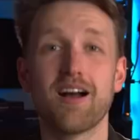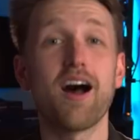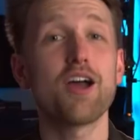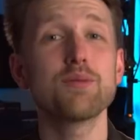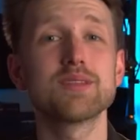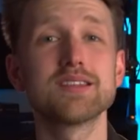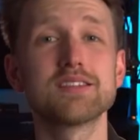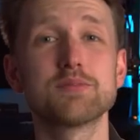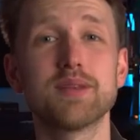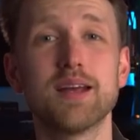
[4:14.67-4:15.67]
I hope that
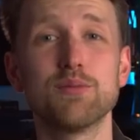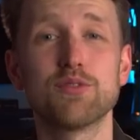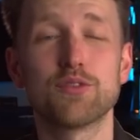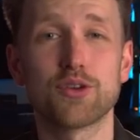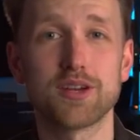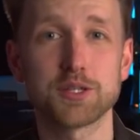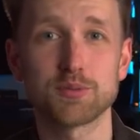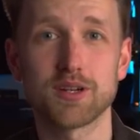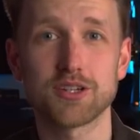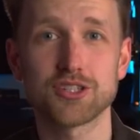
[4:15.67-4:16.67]
this has been helpful for your
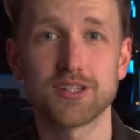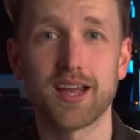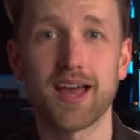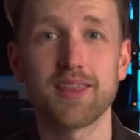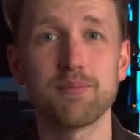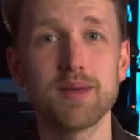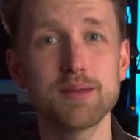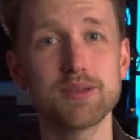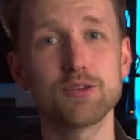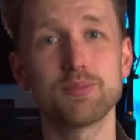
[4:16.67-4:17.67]
next production, and that
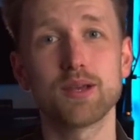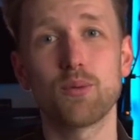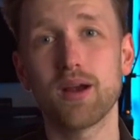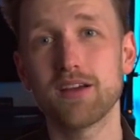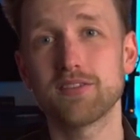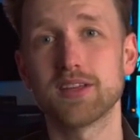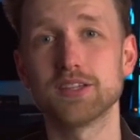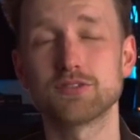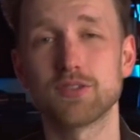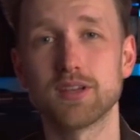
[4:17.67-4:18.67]
maybe you'll be aware of
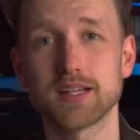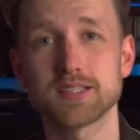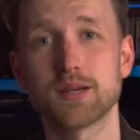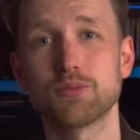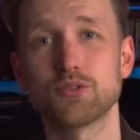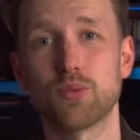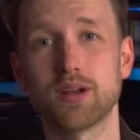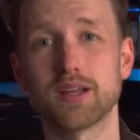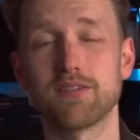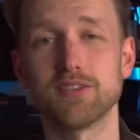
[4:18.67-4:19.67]
these for next time you're
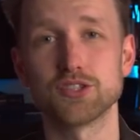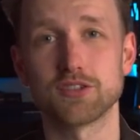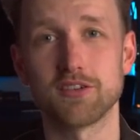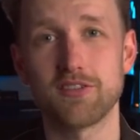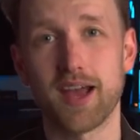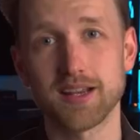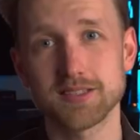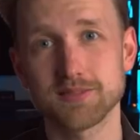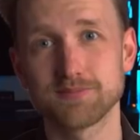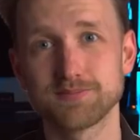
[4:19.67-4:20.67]
wanting a visual
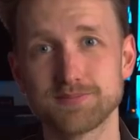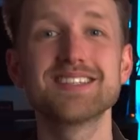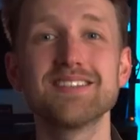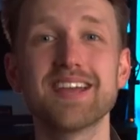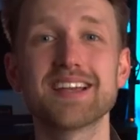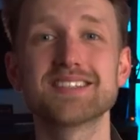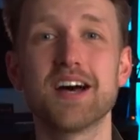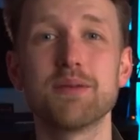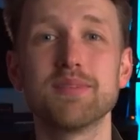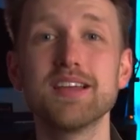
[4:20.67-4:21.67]
effect. Till next
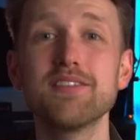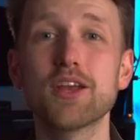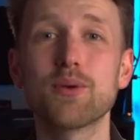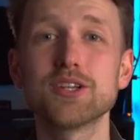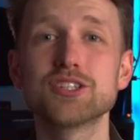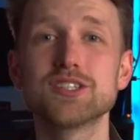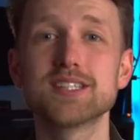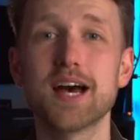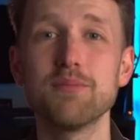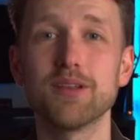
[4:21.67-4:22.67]
time, leave any
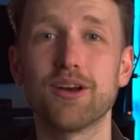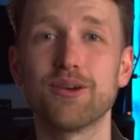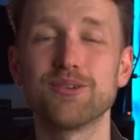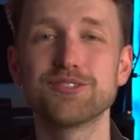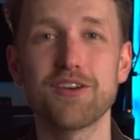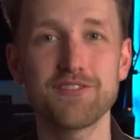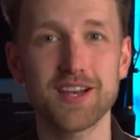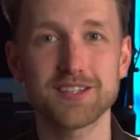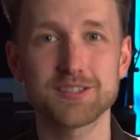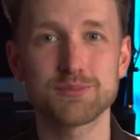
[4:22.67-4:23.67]
questions down below, don't
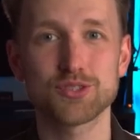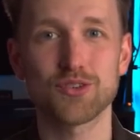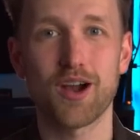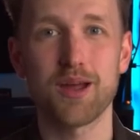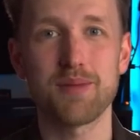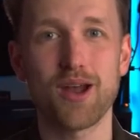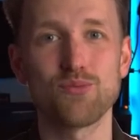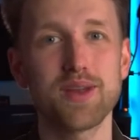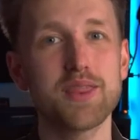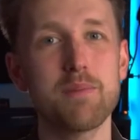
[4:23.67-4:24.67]
forget to subscribe
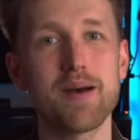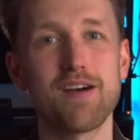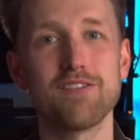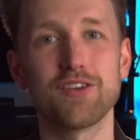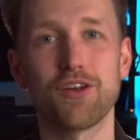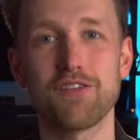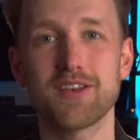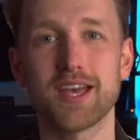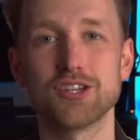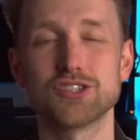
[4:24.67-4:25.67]
and ring the bell for
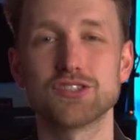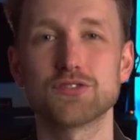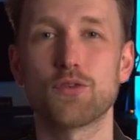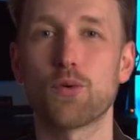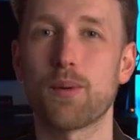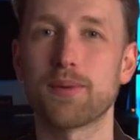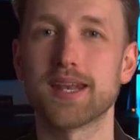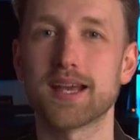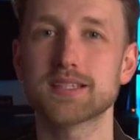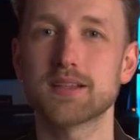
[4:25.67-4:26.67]
notifications for when we
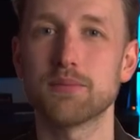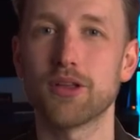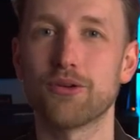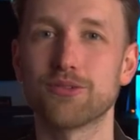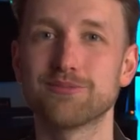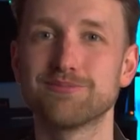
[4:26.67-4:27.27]
next upload.